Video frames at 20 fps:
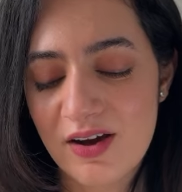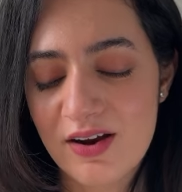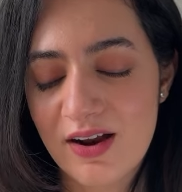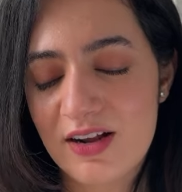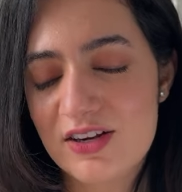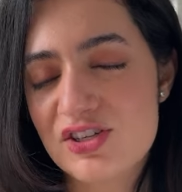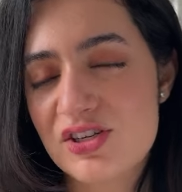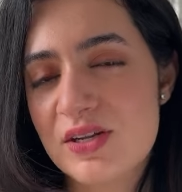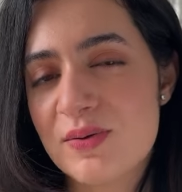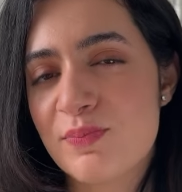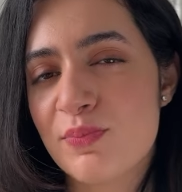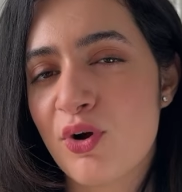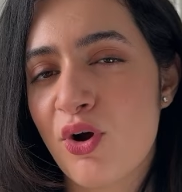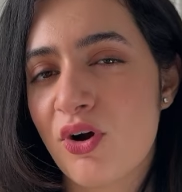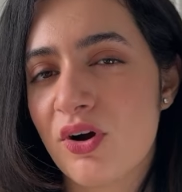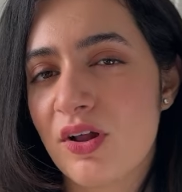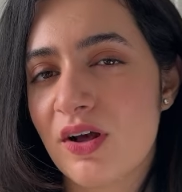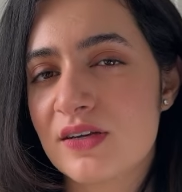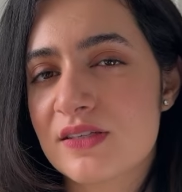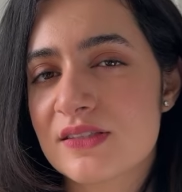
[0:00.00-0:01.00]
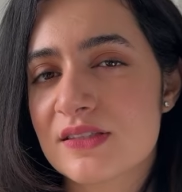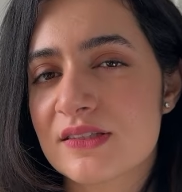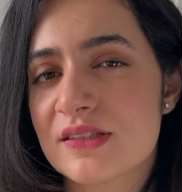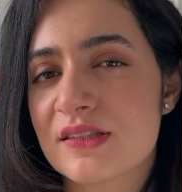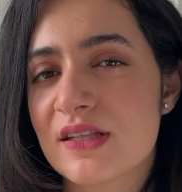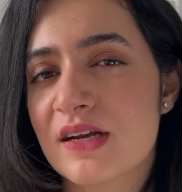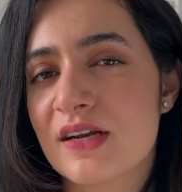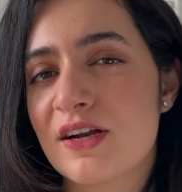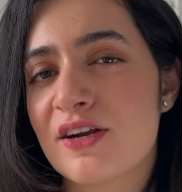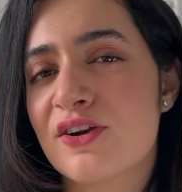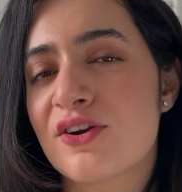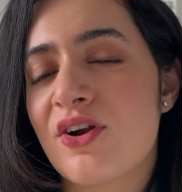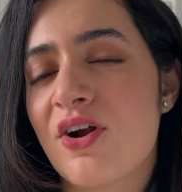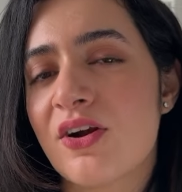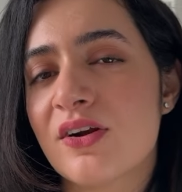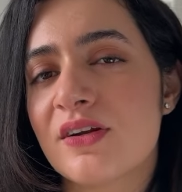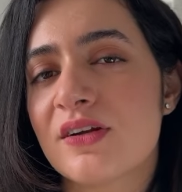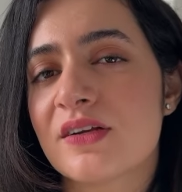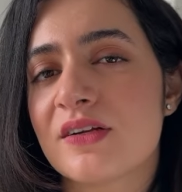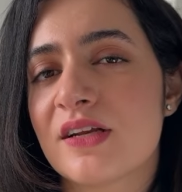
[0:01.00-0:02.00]
are actually products that are
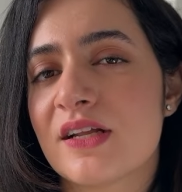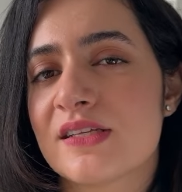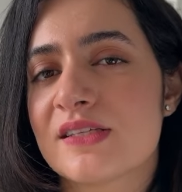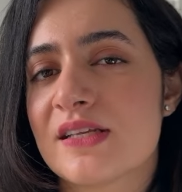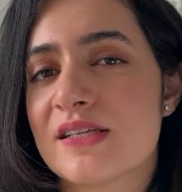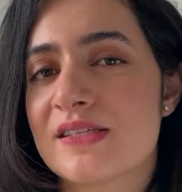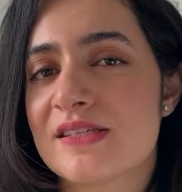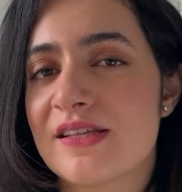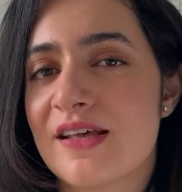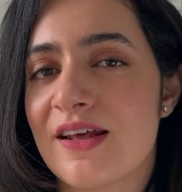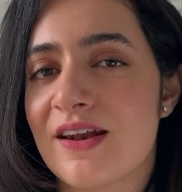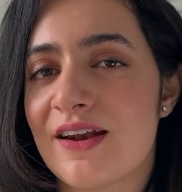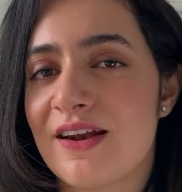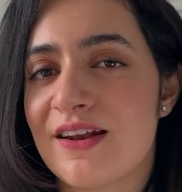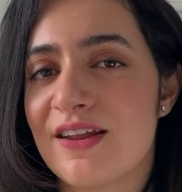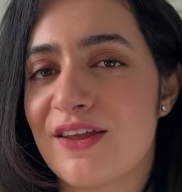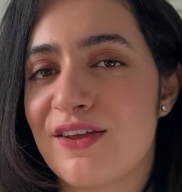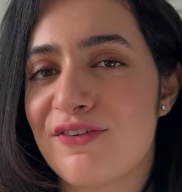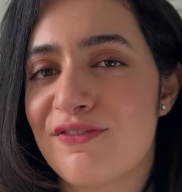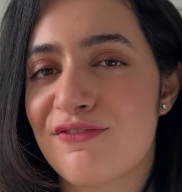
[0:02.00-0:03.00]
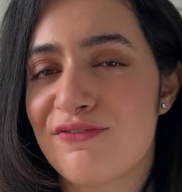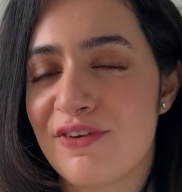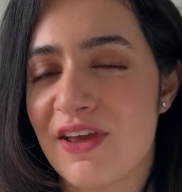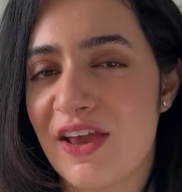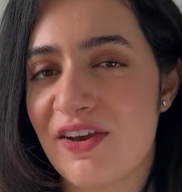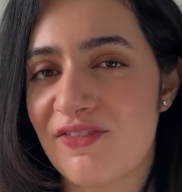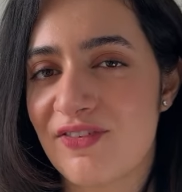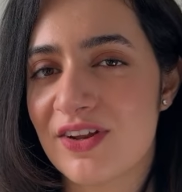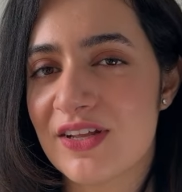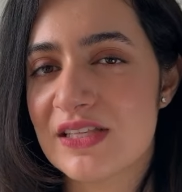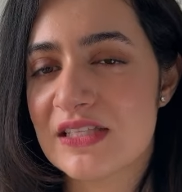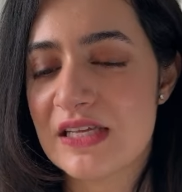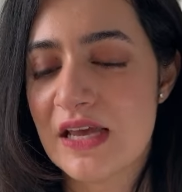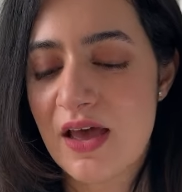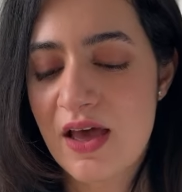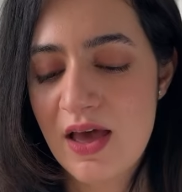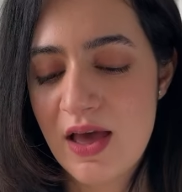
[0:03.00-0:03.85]
not necessarily favorites.